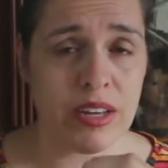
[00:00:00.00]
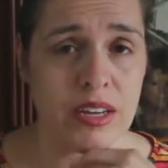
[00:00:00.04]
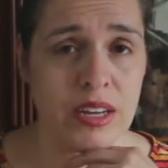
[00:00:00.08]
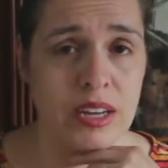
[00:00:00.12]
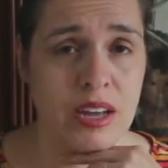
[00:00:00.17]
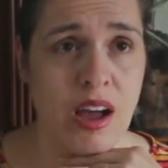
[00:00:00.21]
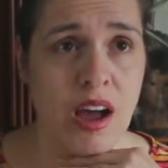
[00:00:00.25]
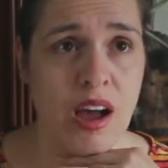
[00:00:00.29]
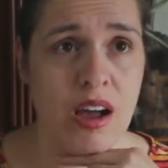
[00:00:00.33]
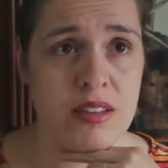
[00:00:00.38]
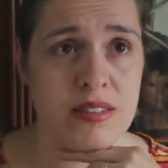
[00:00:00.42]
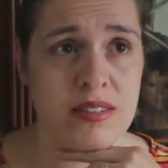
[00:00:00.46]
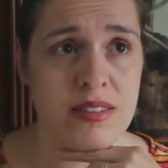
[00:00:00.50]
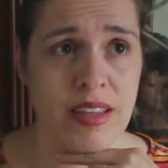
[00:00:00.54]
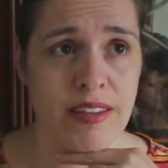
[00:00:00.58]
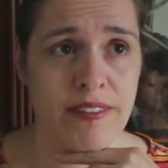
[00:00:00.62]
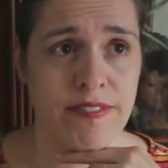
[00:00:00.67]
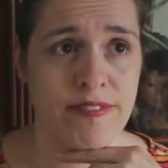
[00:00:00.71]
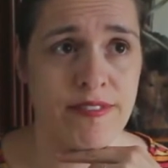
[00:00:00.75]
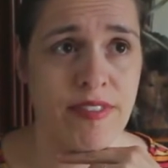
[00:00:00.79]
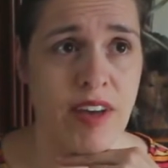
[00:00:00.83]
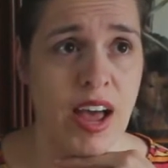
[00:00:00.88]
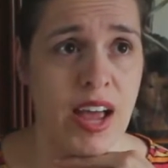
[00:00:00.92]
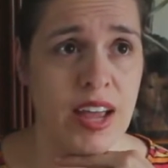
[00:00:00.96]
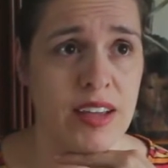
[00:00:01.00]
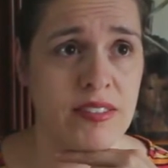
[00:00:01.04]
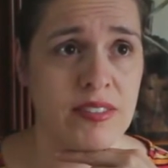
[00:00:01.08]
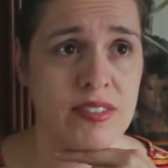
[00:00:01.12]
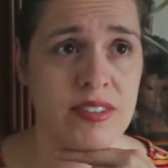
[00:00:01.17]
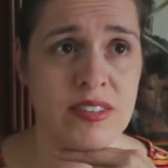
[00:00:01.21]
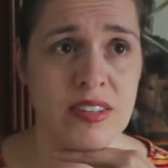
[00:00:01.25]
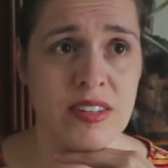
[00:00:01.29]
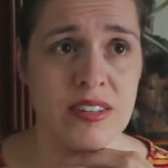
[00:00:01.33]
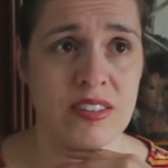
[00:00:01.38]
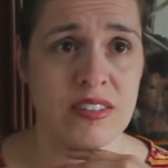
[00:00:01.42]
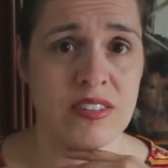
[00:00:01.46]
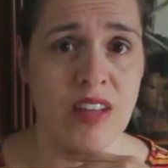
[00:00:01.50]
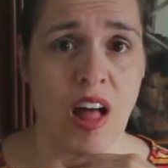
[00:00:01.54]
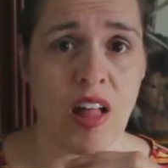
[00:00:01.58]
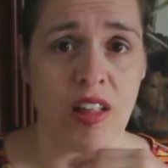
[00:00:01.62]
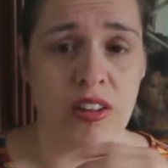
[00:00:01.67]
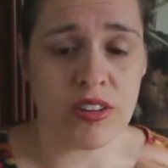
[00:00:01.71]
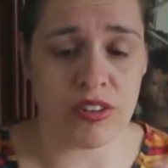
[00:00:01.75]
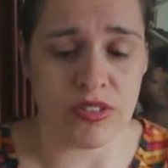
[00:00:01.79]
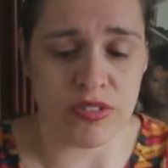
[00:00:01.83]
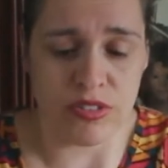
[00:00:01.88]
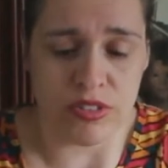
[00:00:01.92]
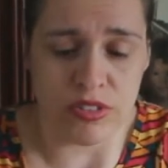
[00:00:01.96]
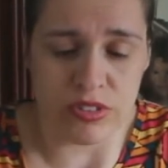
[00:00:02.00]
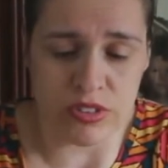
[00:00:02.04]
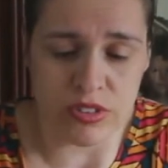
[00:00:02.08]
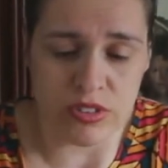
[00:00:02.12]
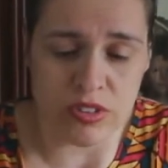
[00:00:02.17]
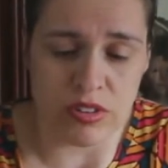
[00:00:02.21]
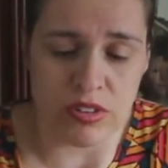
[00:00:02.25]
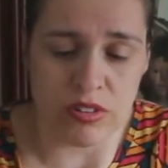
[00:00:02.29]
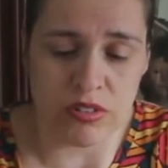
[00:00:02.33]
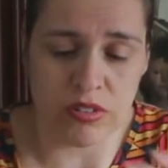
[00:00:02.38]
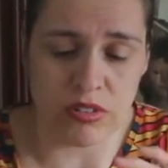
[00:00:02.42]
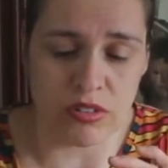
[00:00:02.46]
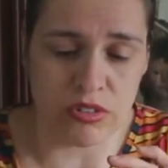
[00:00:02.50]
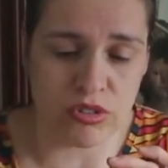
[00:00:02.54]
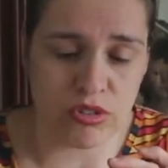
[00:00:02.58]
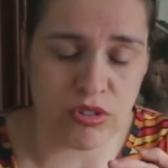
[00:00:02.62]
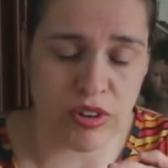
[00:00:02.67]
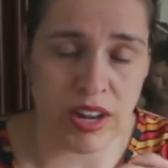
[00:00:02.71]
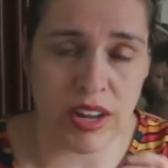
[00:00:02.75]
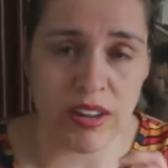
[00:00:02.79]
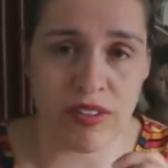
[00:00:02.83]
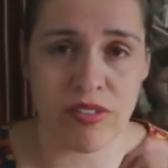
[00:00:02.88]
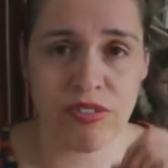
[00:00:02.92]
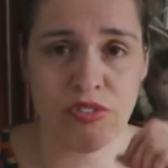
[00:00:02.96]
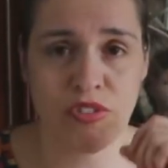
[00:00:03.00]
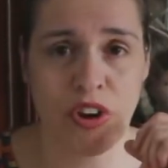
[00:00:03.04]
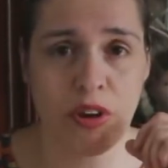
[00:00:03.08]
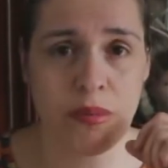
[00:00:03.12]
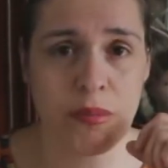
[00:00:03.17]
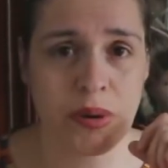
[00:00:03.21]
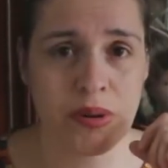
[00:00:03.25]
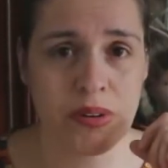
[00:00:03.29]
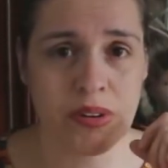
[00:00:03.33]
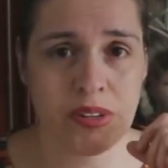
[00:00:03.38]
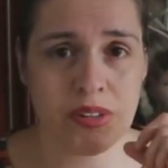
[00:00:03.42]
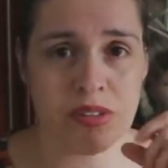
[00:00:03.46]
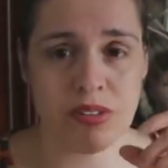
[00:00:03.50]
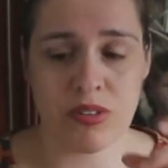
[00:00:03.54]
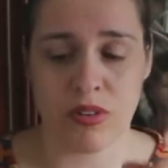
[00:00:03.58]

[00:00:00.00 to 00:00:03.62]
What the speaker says: It costs like $5-6 for just a little tray of strawberries.